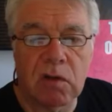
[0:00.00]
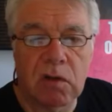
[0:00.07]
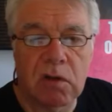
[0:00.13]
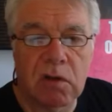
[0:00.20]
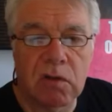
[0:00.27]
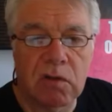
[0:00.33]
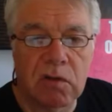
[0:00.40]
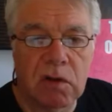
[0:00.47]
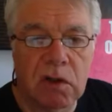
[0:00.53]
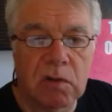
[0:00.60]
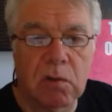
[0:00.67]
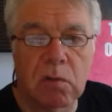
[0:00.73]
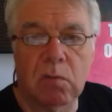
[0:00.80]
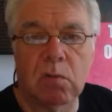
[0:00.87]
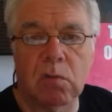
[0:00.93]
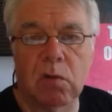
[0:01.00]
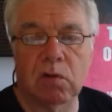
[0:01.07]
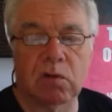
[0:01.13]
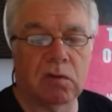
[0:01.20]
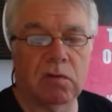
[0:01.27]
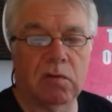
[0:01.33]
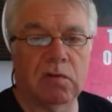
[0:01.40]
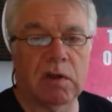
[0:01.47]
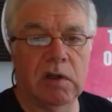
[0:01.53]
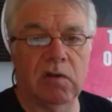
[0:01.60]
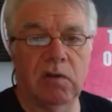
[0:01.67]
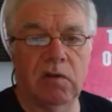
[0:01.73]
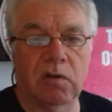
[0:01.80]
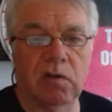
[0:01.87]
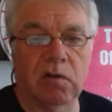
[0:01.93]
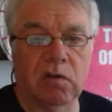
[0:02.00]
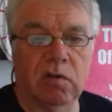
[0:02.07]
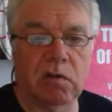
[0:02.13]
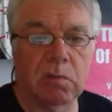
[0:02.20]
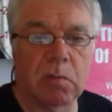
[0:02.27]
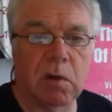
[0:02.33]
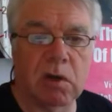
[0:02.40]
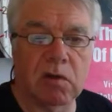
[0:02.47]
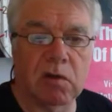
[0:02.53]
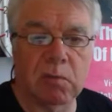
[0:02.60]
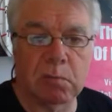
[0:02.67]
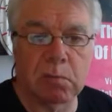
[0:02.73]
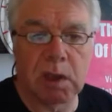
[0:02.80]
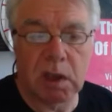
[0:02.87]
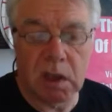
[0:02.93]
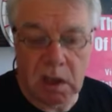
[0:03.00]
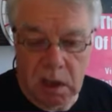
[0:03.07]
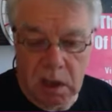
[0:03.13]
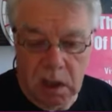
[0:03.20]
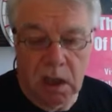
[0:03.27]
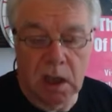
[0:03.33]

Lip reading: listed what offences might be